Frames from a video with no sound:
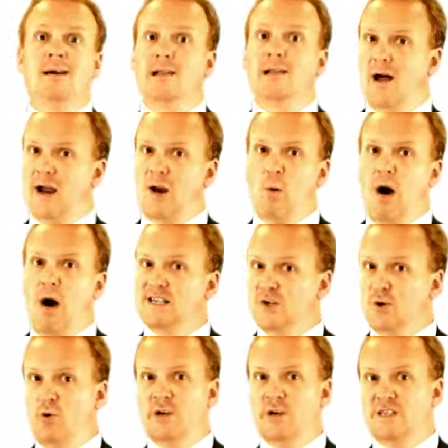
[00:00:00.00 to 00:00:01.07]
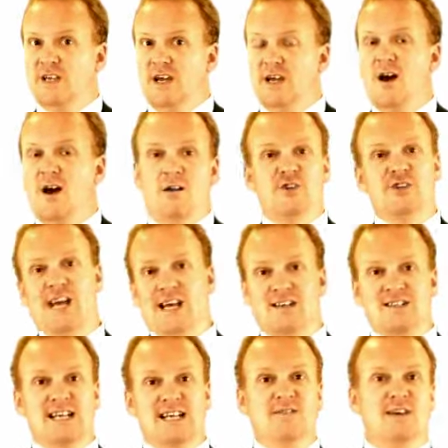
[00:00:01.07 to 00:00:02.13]
likewise an auditor can't check a
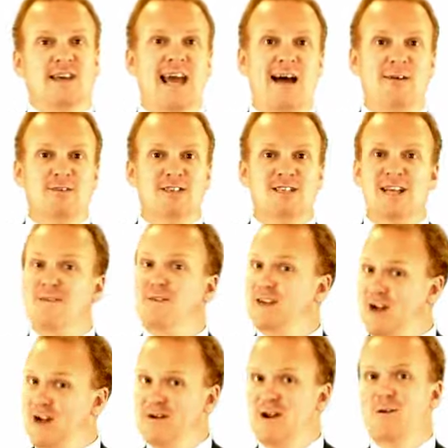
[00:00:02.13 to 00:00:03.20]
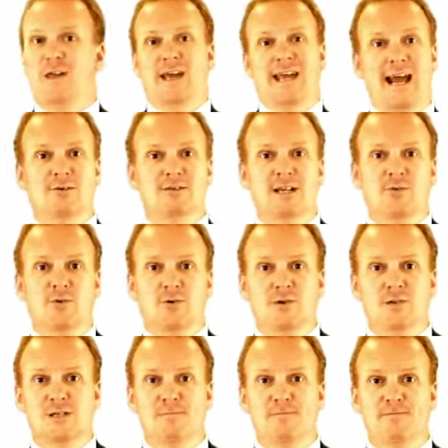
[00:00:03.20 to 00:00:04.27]
set of accounts if you don't know the accounting
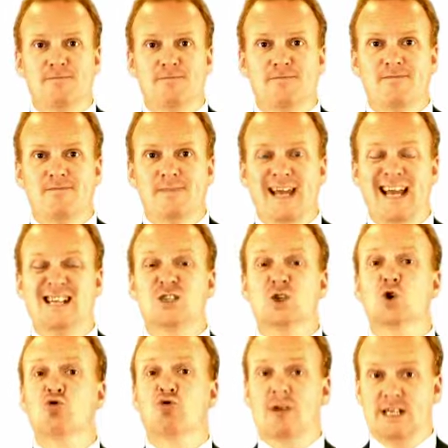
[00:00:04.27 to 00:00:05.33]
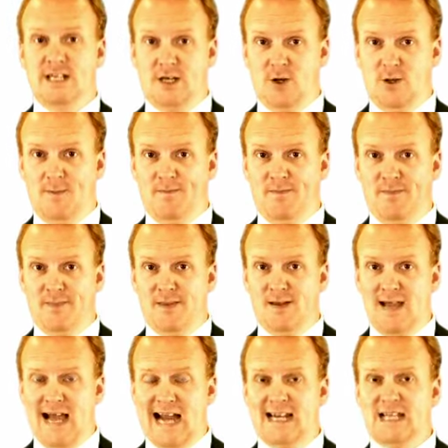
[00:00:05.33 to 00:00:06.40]
rules. It's critical,
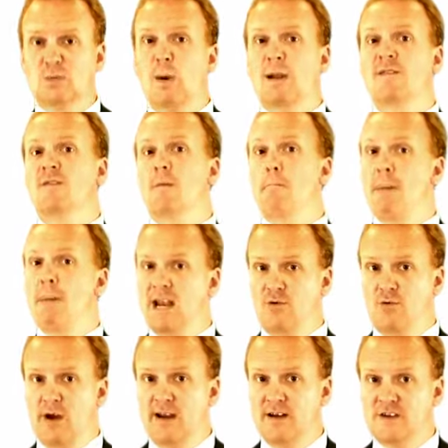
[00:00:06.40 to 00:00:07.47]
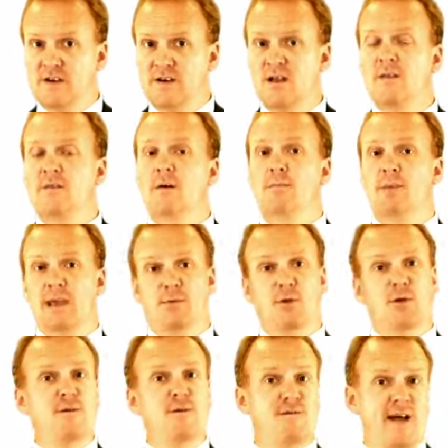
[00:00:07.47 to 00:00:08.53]
and it's one of the main reasons that
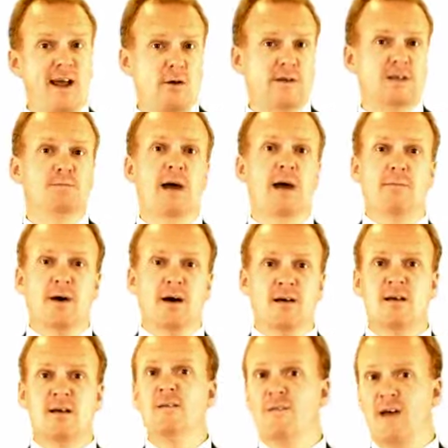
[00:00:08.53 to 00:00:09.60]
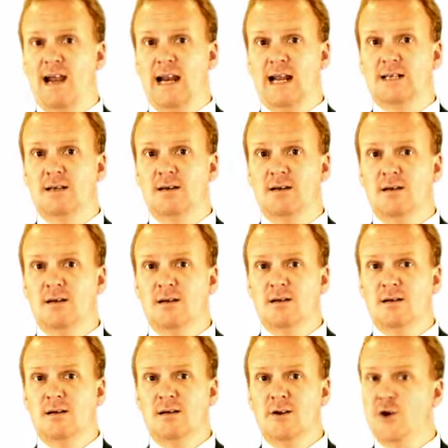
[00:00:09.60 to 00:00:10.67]
people who fail this paper fail it.
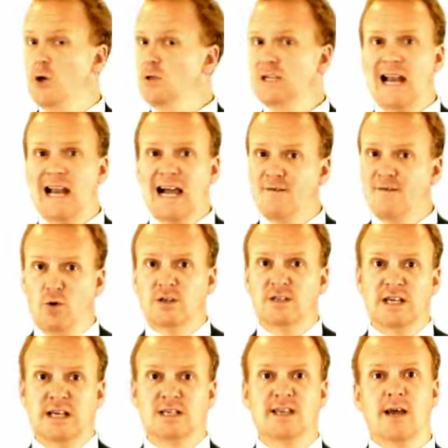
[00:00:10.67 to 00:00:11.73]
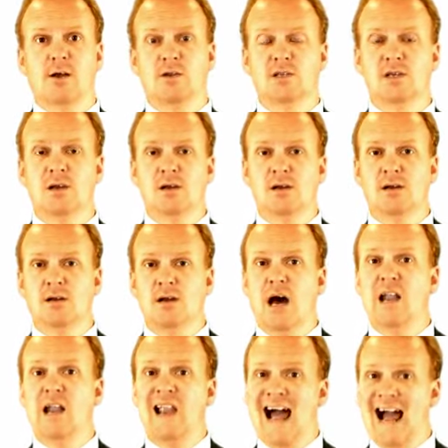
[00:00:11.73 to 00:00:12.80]
Not a lack of auditing skills,
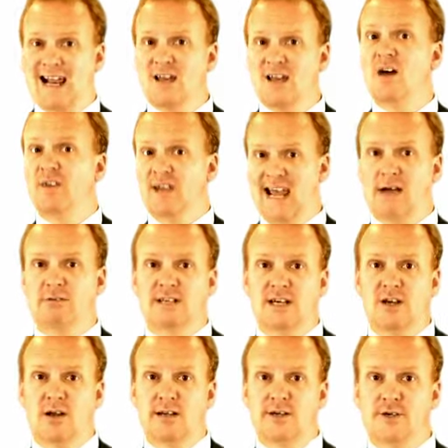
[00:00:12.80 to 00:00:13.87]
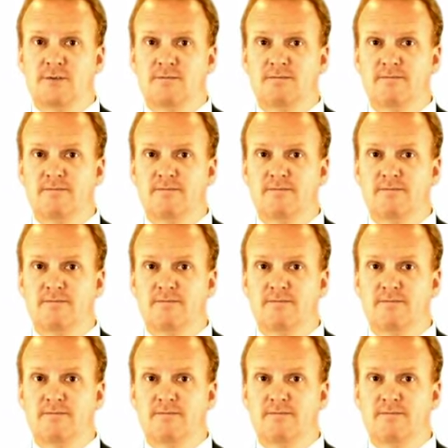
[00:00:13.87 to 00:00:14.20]
a lack of accounting knowledge.